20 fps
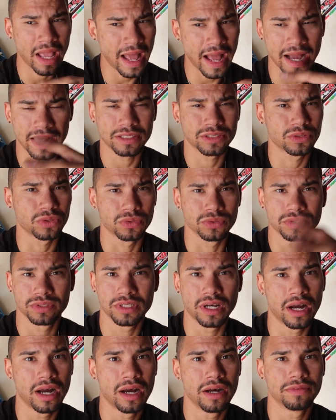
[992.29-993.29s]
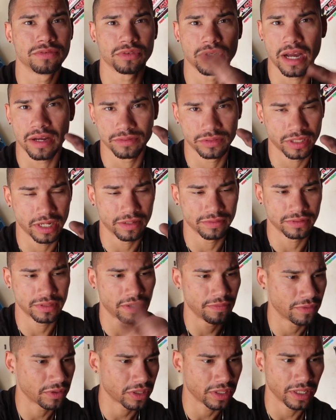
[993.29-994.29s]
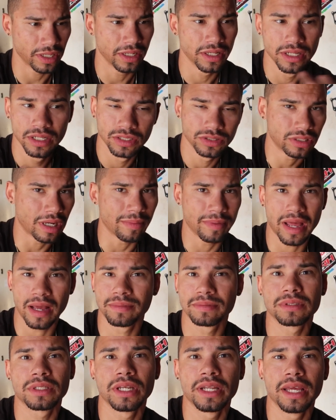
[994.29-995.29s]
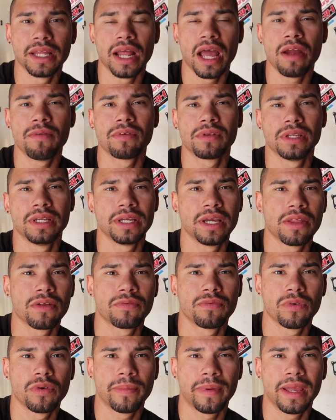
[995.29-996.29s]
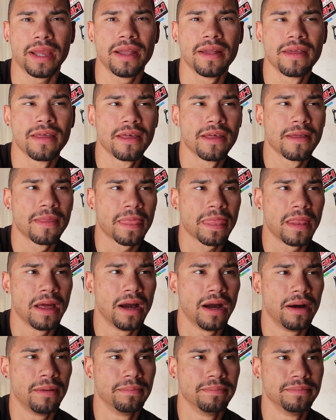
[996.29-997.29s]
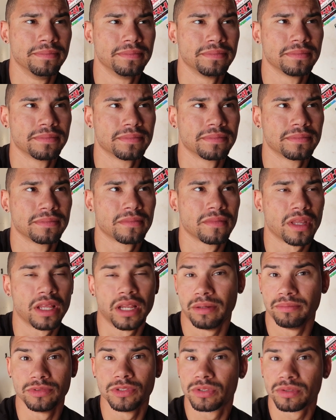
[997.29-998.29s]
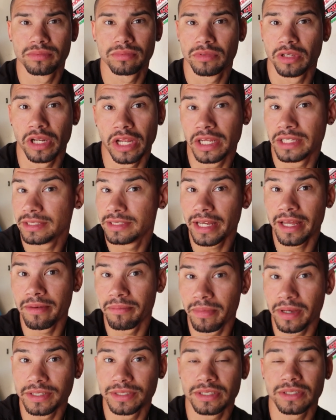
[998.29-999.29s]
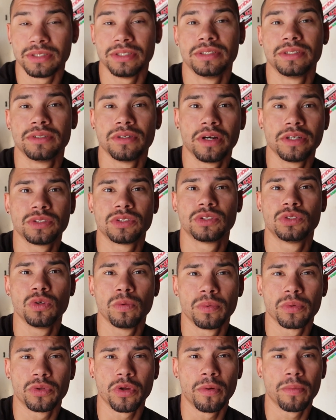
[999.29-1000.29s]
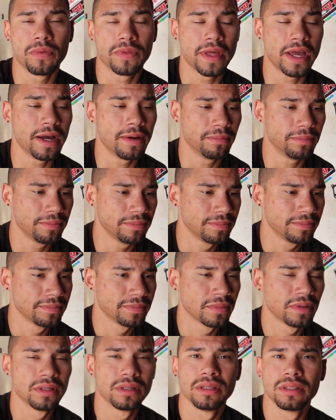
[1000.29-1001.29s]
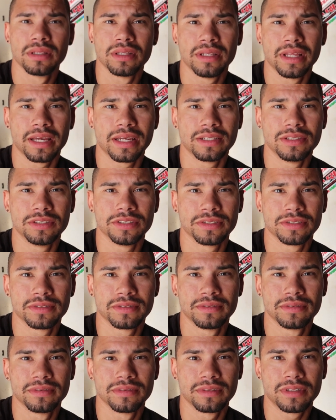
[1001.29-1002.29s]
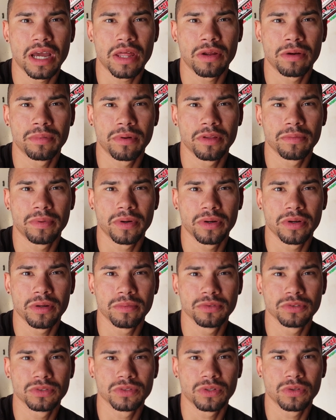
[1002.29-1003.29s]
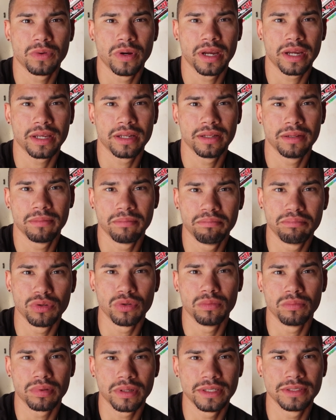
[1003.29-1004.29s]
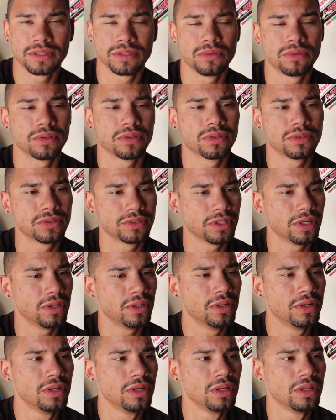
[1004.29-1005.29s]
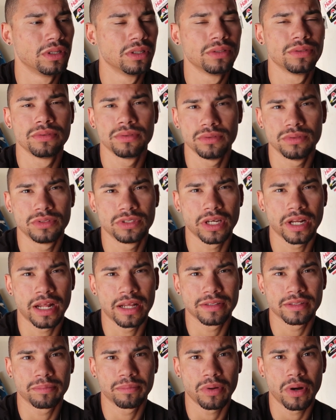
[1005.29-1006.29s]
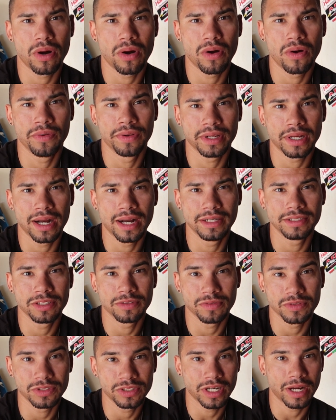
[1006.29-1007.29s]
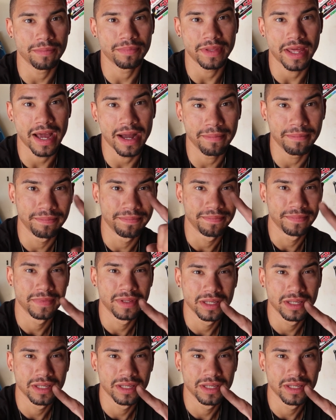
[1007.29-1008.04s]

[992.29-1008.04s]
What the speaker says: axle stuff, drive shaft stuff. They're gonna, ShopDap's gonna get everything together for me. And I'm just gonna hit send, basically. So it's super dope of them that they can just gather up all the part numbers real quick and then boom, place an order. So huge shout out to Paul and the guys over at ShopDap